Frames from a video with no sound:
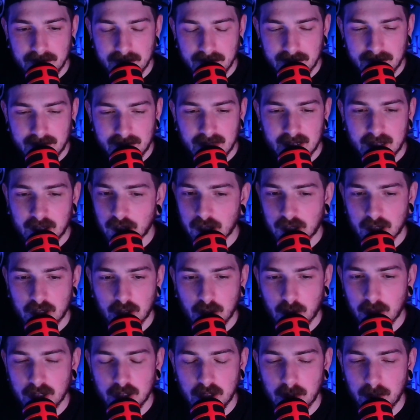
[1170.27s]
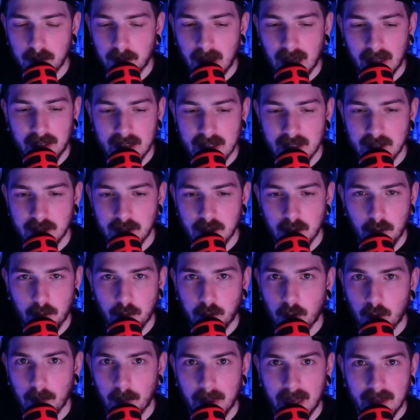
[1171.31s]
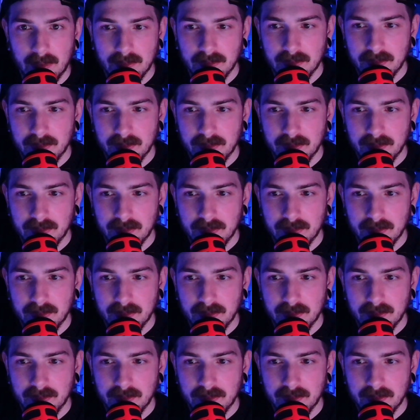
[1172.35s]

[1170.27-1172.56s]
just Christian Bale doesn't do it for me.